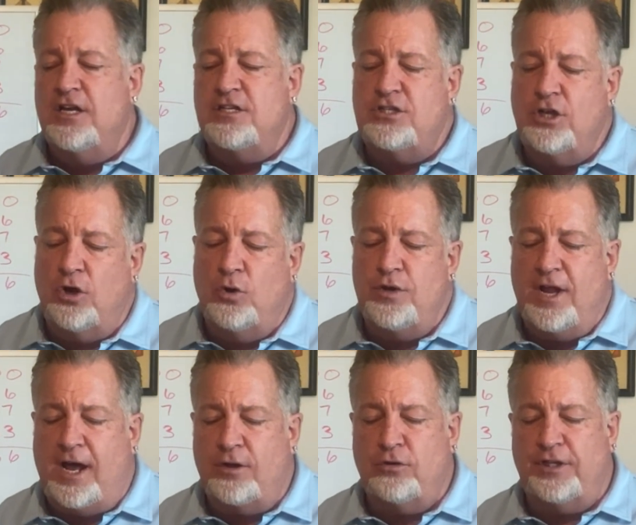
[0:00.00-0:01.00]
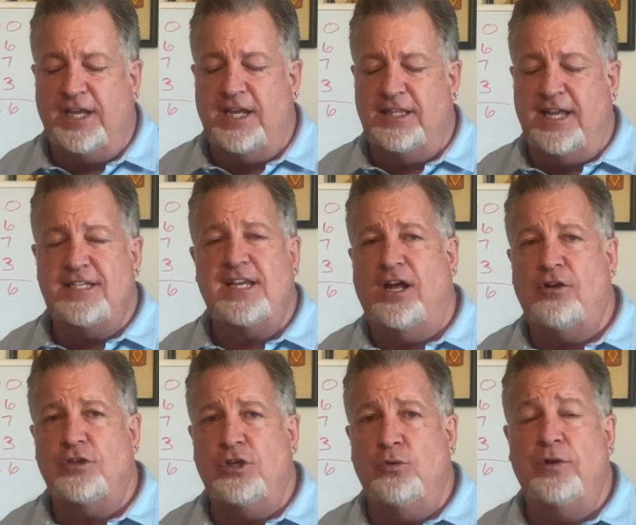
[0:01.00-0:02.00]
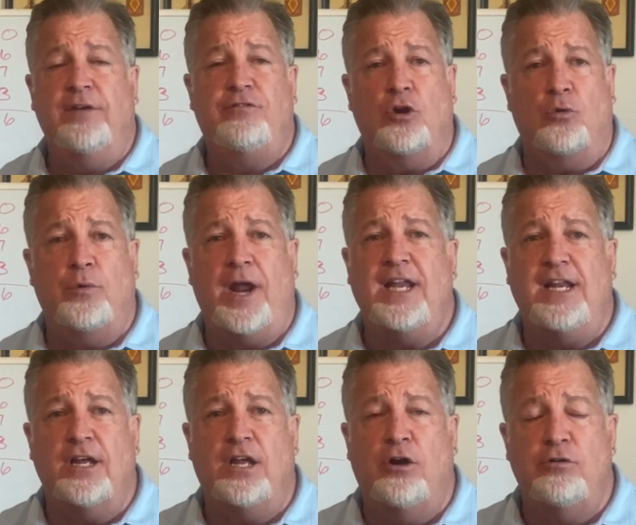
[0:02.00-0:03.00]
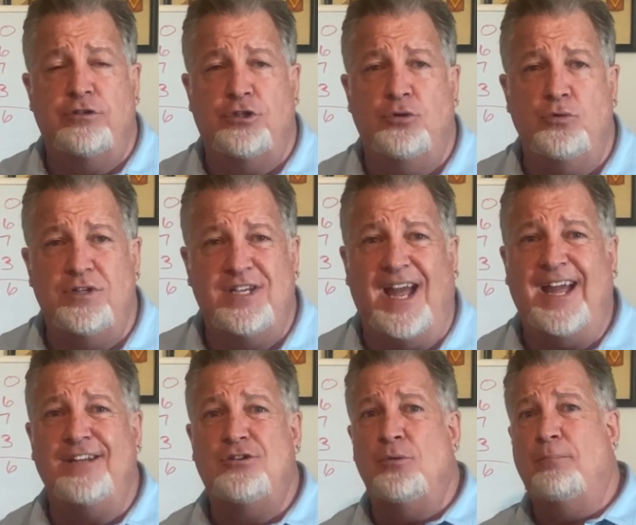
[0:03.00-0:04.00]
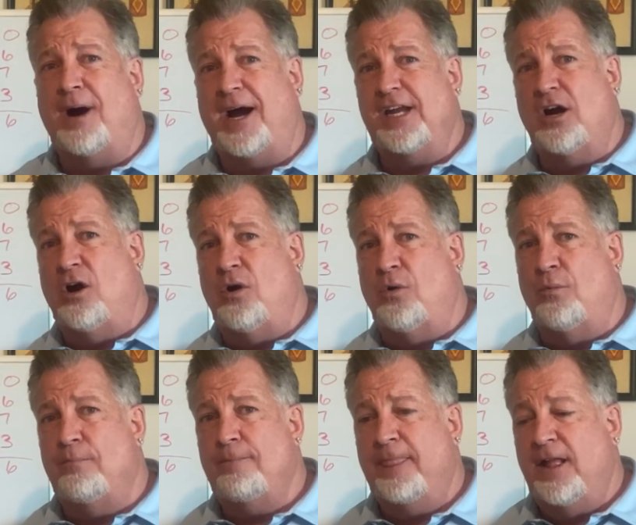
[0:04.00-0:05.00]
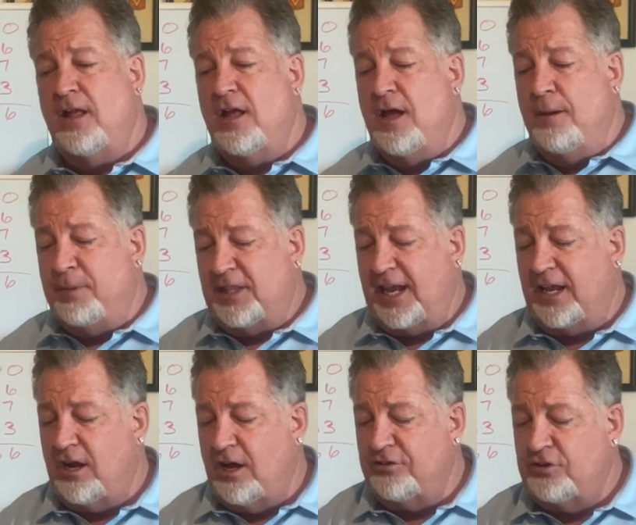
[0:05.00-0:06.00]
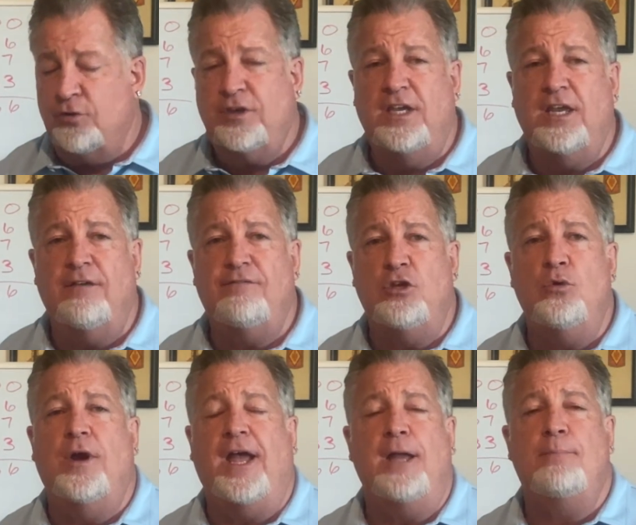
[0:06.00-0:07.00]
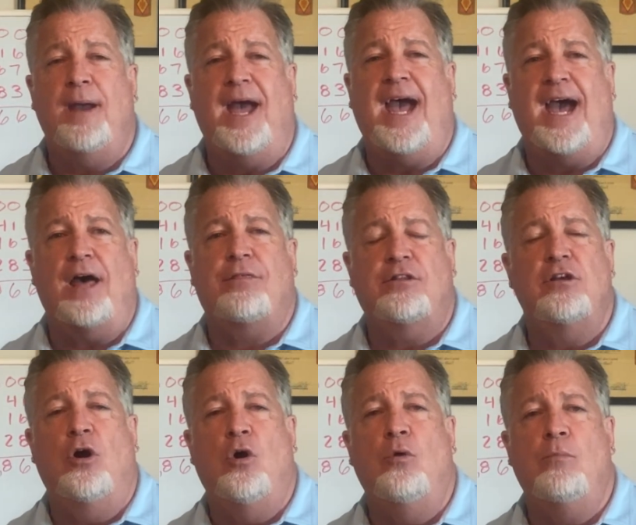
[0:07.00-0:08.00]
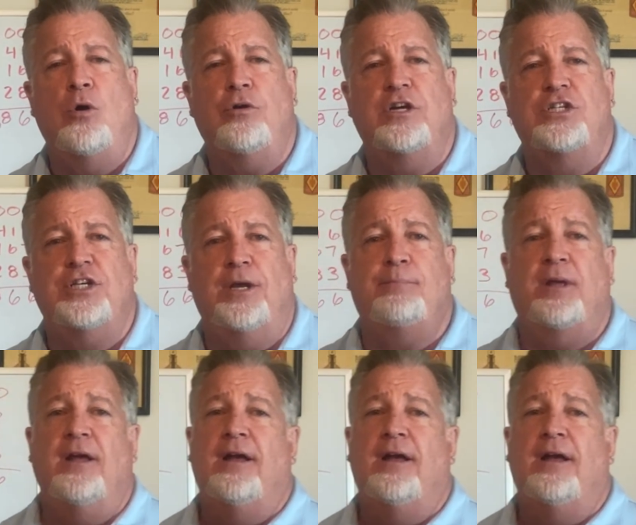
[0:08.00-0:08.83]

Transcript: So not only can they tell you if you're ready to go today to buy a home, but they can also give you a path to home ownership,